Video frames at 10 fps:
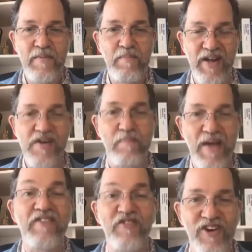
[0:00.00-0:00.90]
but it's
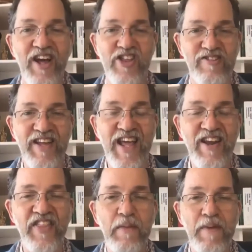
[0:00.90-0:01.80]
barefoot luxury, and
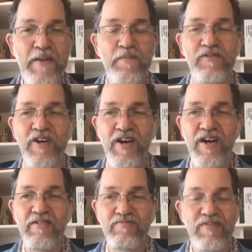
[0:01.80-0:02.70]
I think people
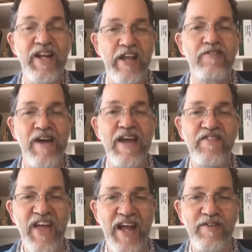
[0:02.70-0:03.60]
really crave that.